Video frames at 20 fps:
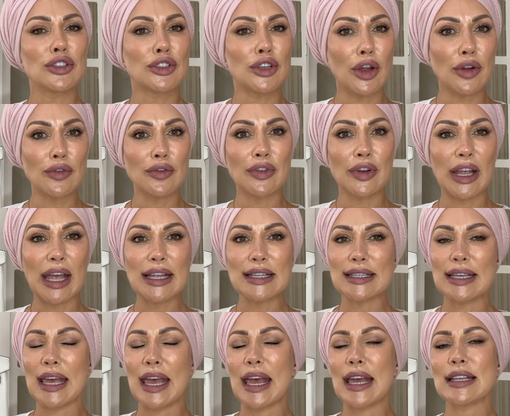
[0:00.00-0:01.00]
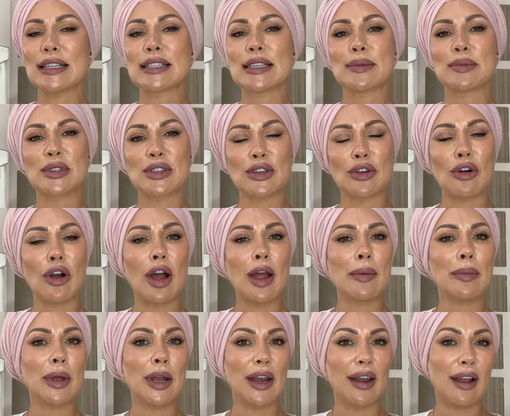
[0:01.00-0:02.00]
don't forget to hit subscribe,
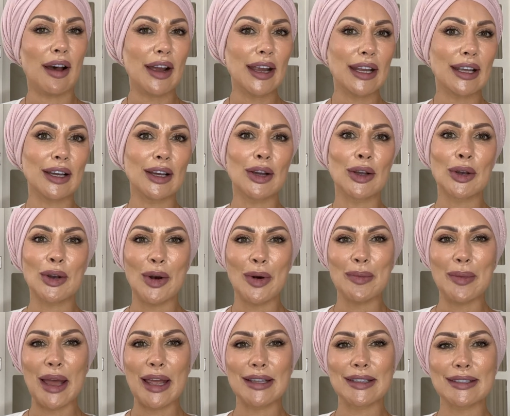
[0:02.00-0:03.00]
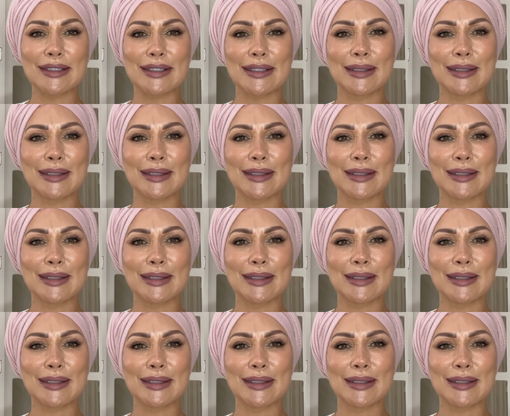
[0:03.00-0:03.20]
like and comment.